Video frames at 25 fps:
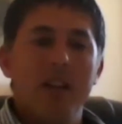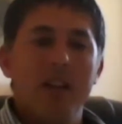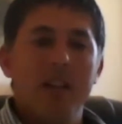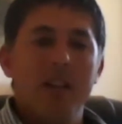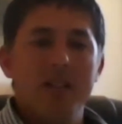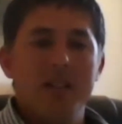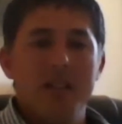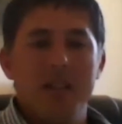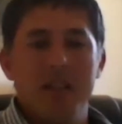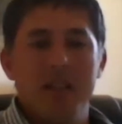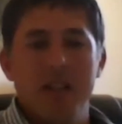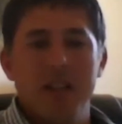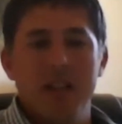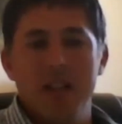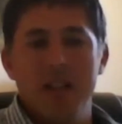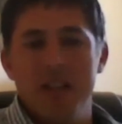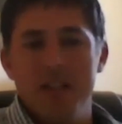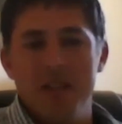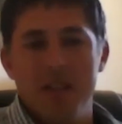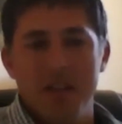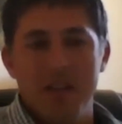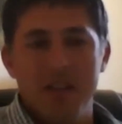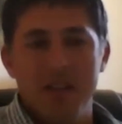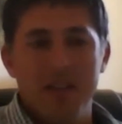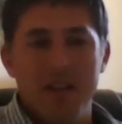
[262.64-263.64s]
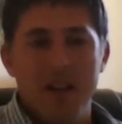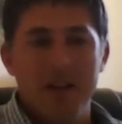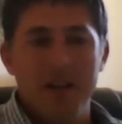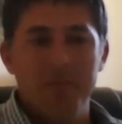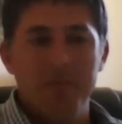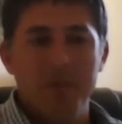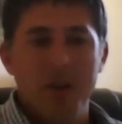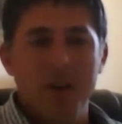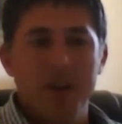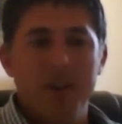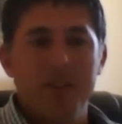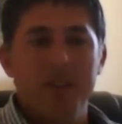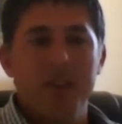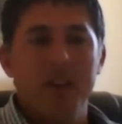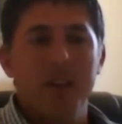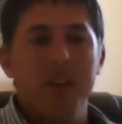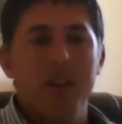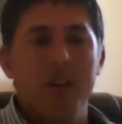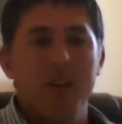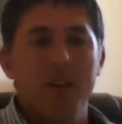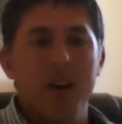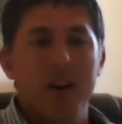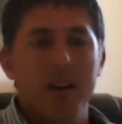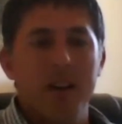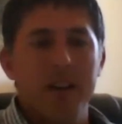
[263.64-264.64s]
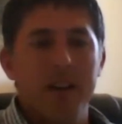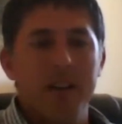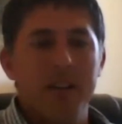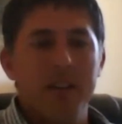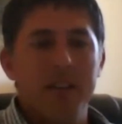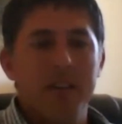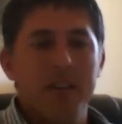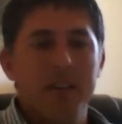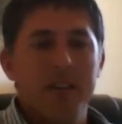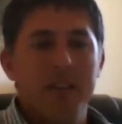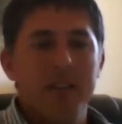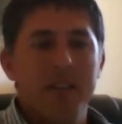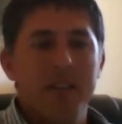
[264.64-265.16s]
is and it isn't. I think I